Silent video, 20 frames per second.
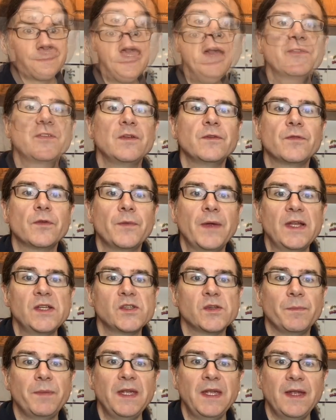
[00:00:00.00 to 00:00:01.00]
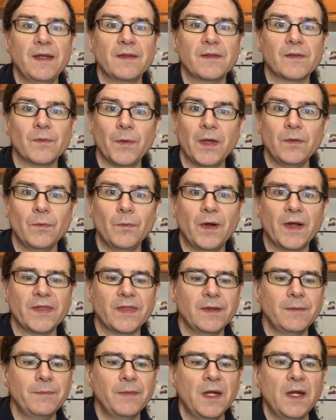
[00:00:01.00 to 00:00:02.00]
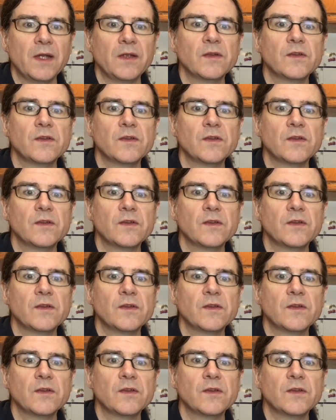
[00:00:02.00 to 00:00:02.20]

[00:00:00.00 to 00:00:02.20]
After you've arranged your pecans the way you want them,